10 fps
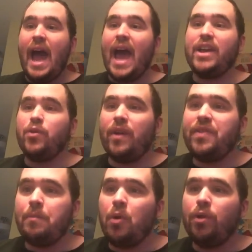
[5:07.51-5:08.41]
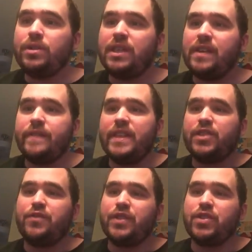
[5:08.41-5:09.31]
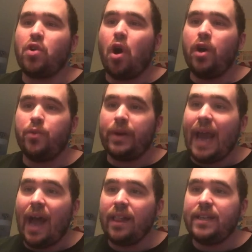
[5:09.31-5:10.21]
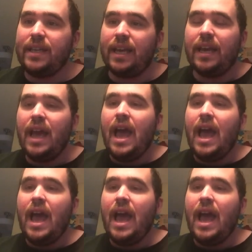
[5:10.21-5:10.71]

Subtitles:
and you're at the mercy of this facade reality.